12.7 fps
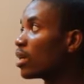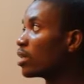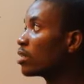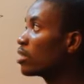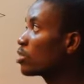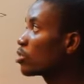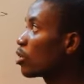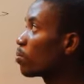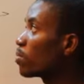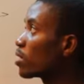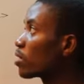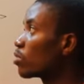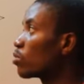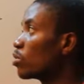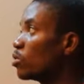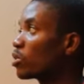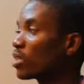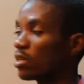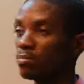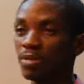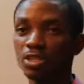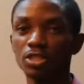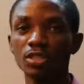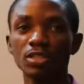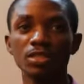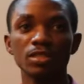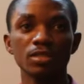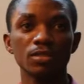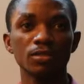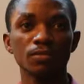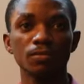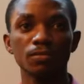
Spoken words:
In this topic, we looked at machines.